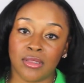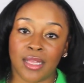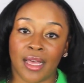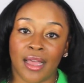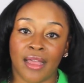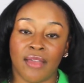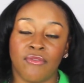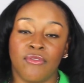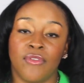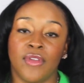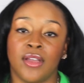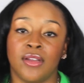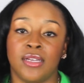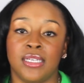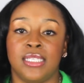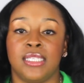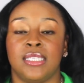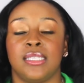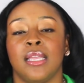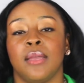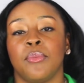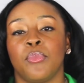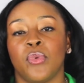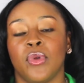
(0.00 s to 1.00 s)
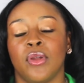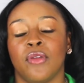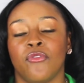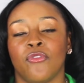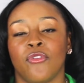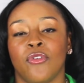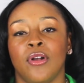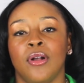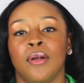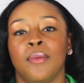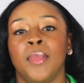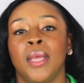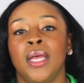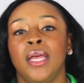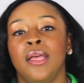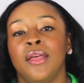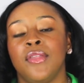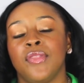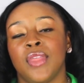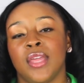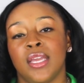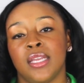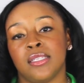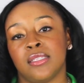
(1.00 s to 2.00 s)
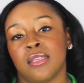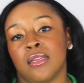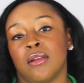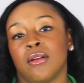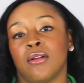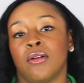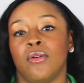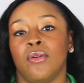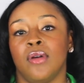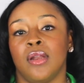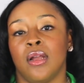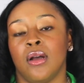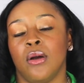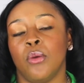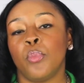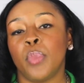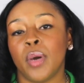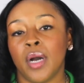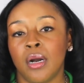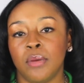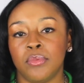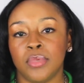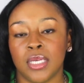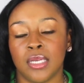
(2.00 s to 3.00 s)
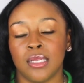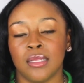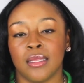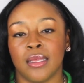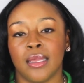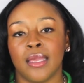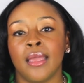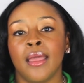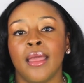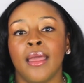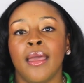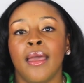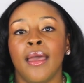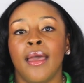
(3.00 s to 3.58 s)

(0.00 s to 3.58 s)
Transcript: life very separate from things that are going on publicly.